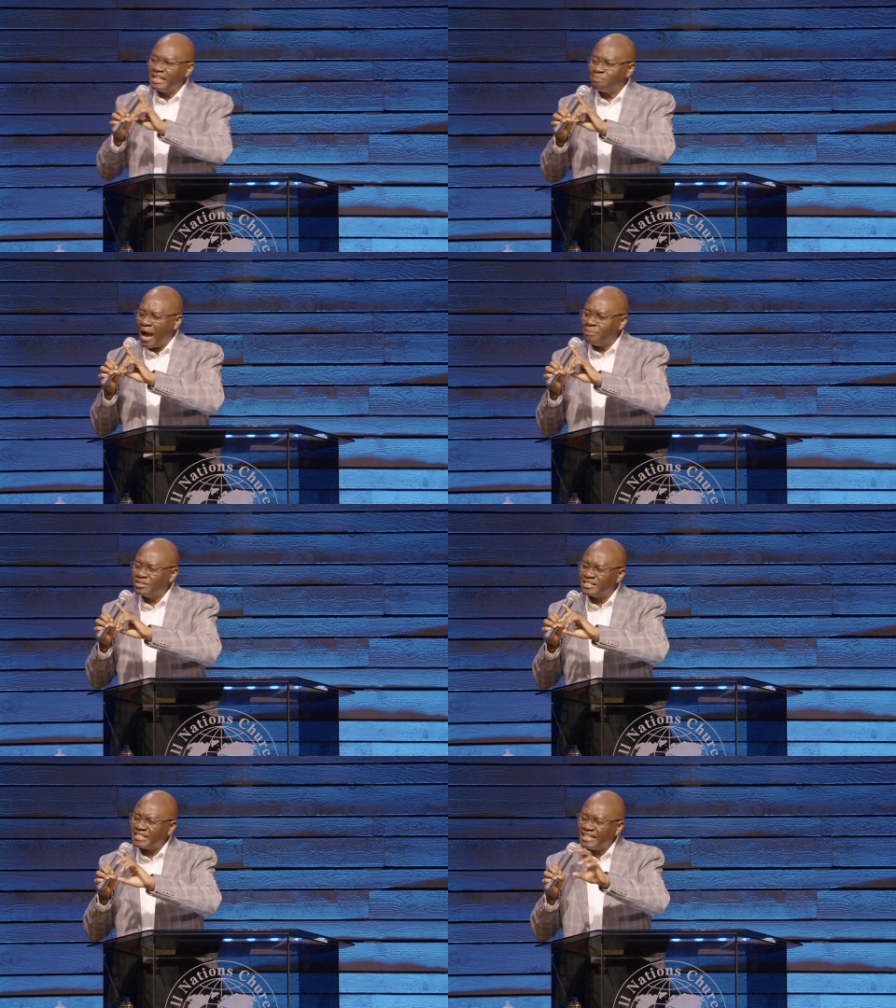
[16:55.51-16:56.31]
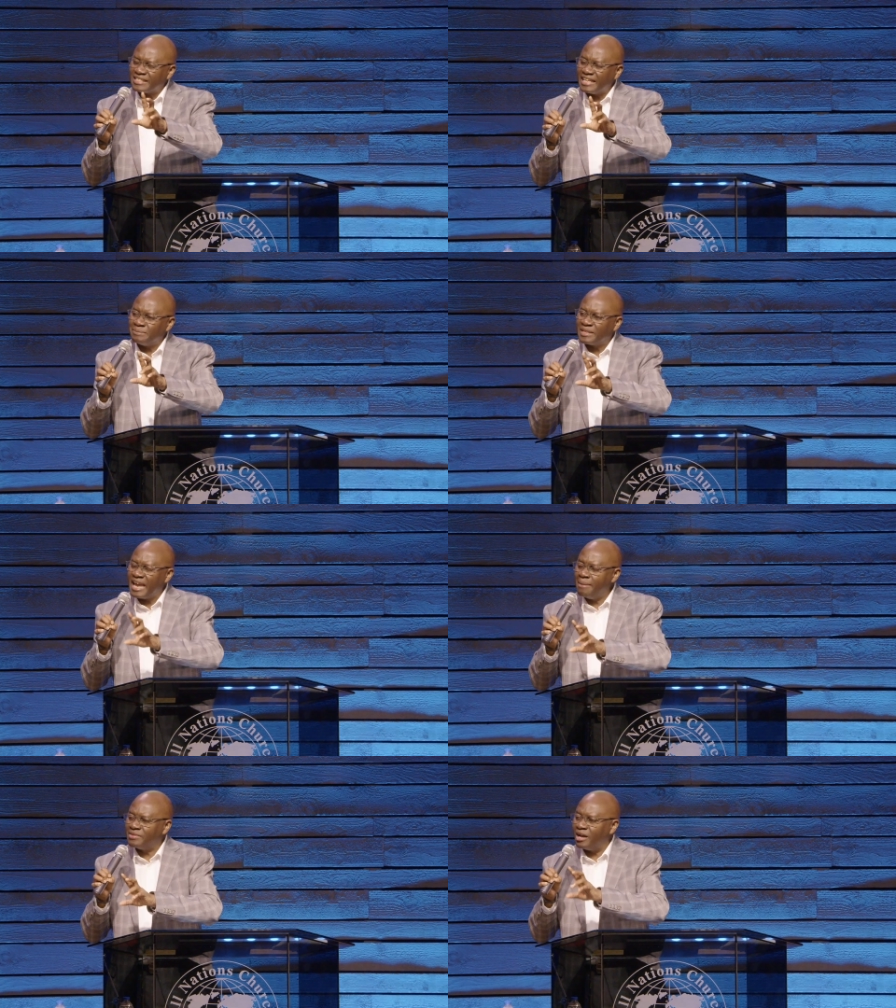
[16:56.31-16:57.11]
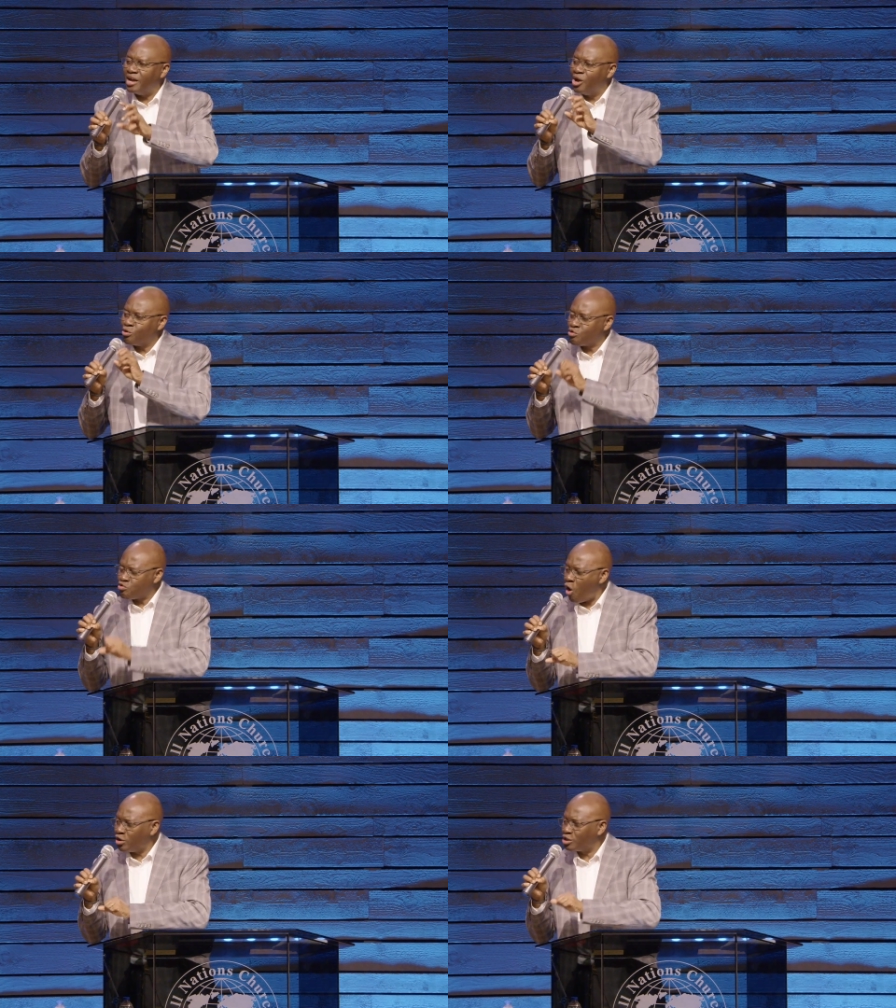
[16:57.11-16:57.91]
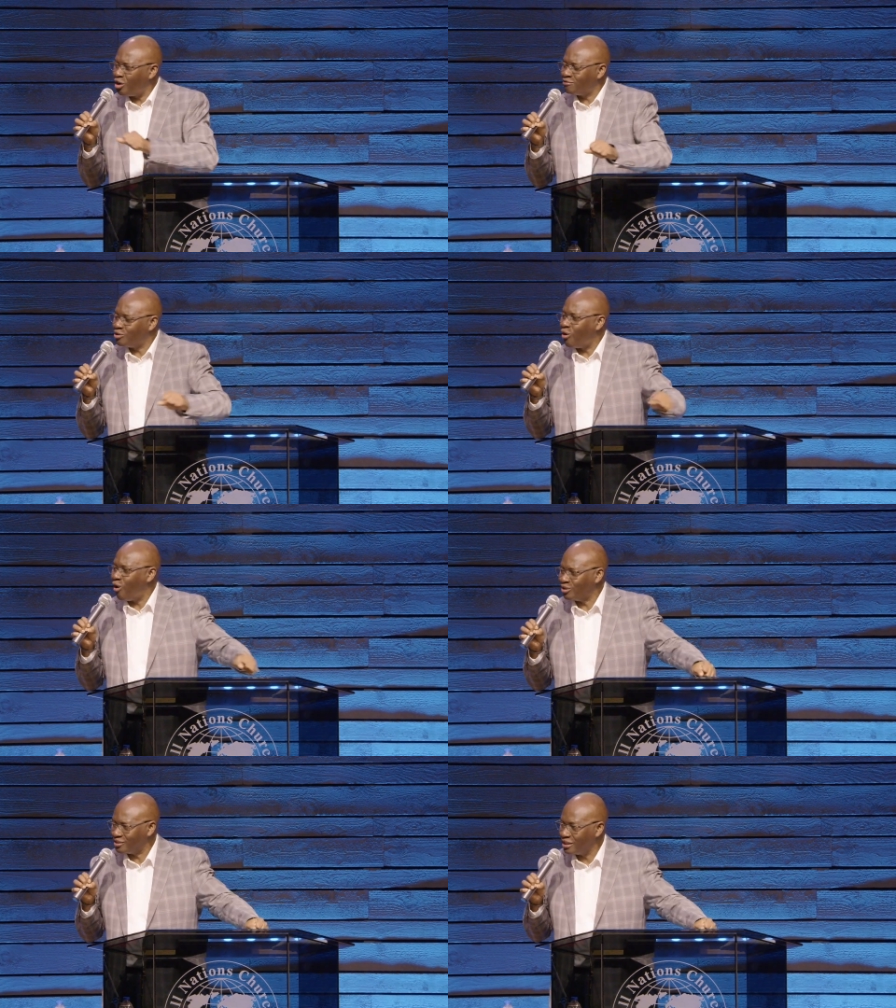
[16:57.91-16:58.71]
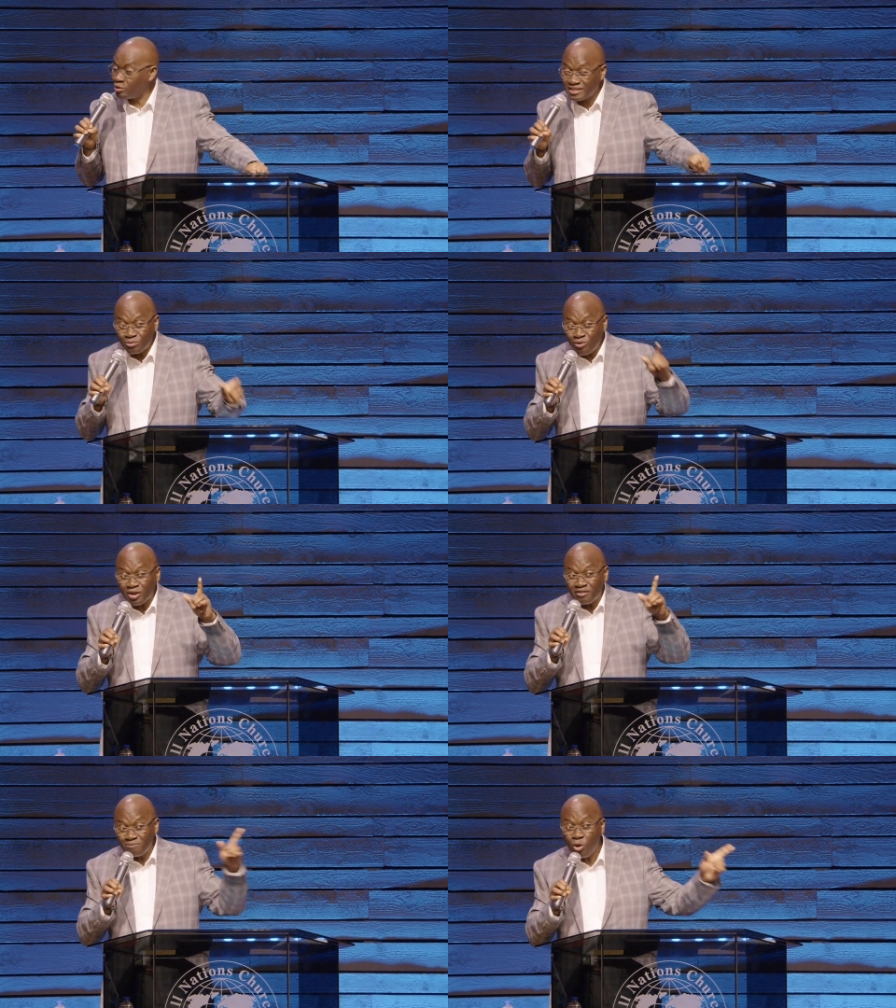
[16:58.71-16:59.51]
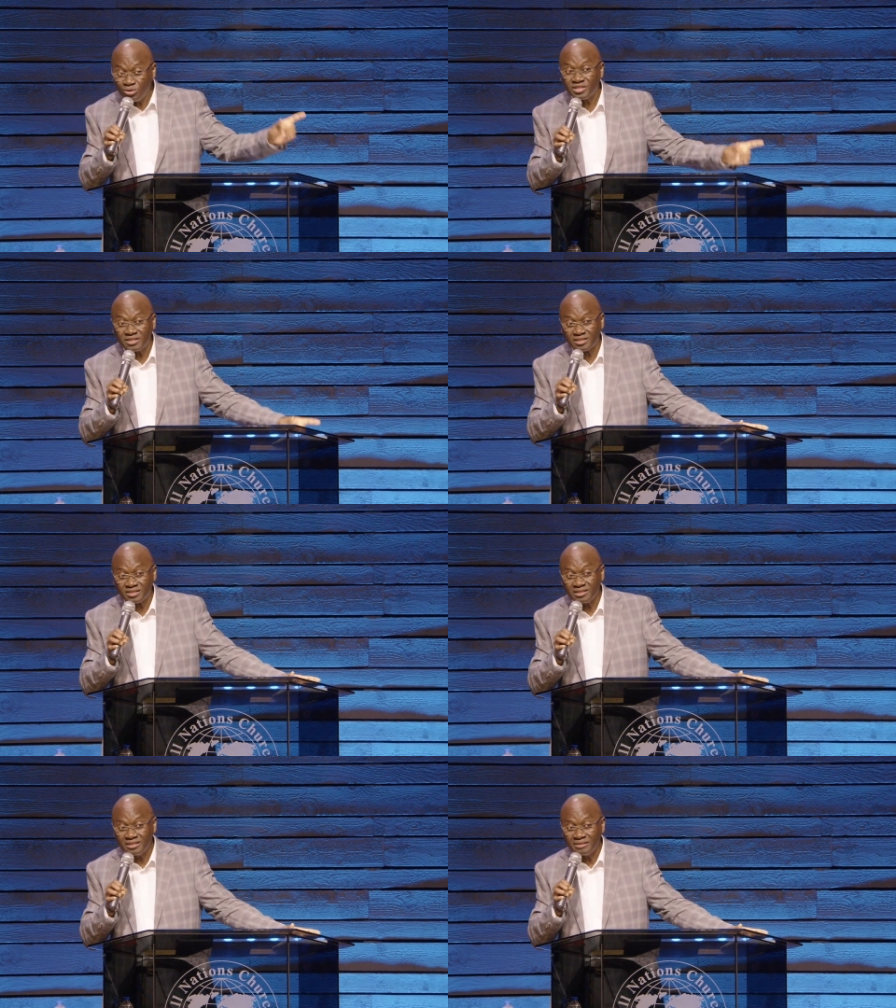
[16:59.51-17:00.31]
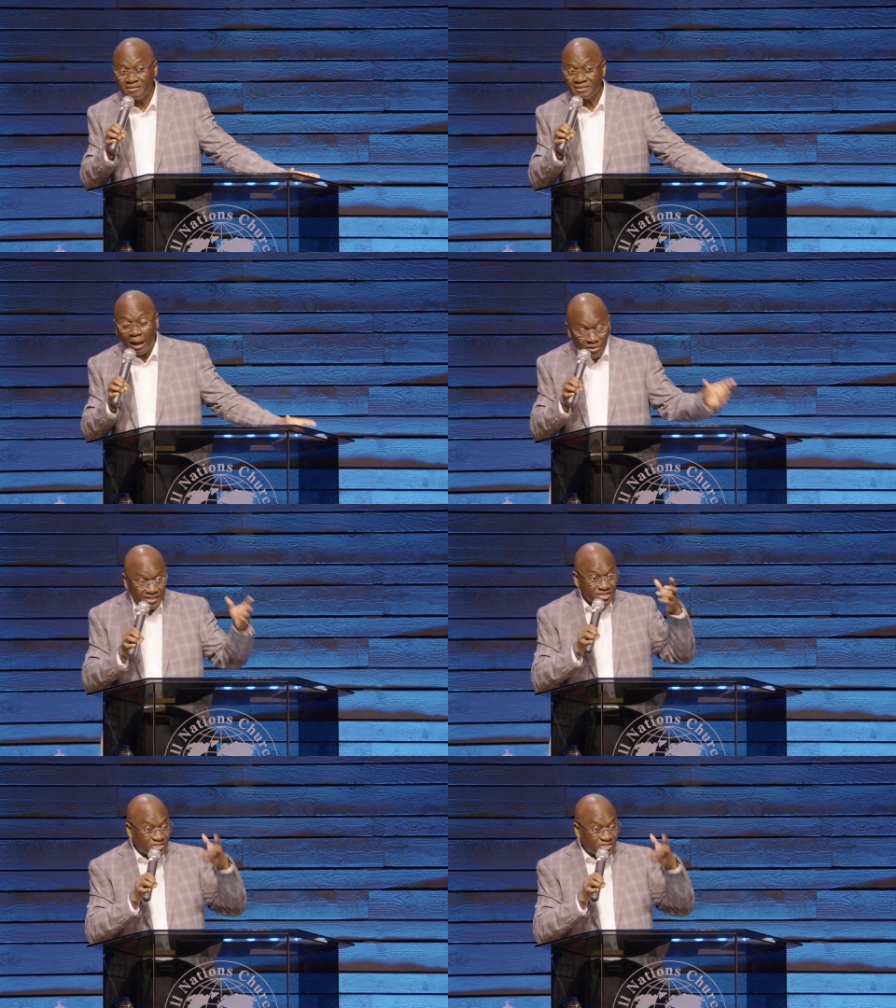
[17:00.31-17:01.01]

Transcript: the Bible says that it became the rod of God. It was the rod of Moses. That was the